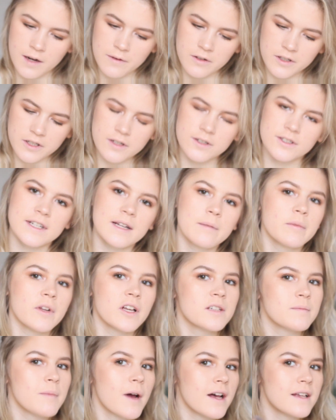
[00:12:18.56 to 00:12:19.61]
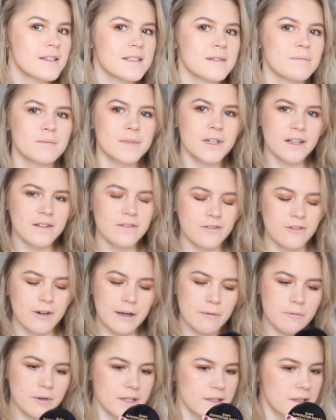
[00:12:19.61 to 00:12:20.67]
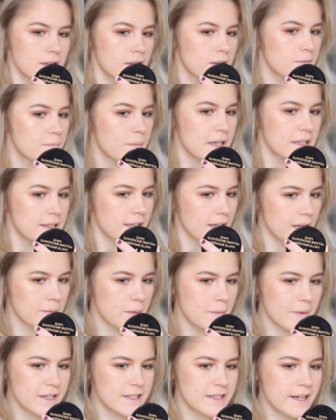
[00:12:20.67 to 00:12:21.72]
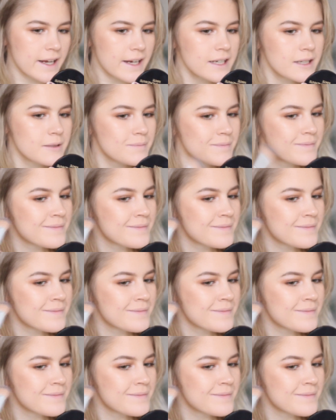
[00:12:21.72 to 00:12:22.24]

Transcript: I'm not usually a blush person, but I thought I would mix it up a bit today.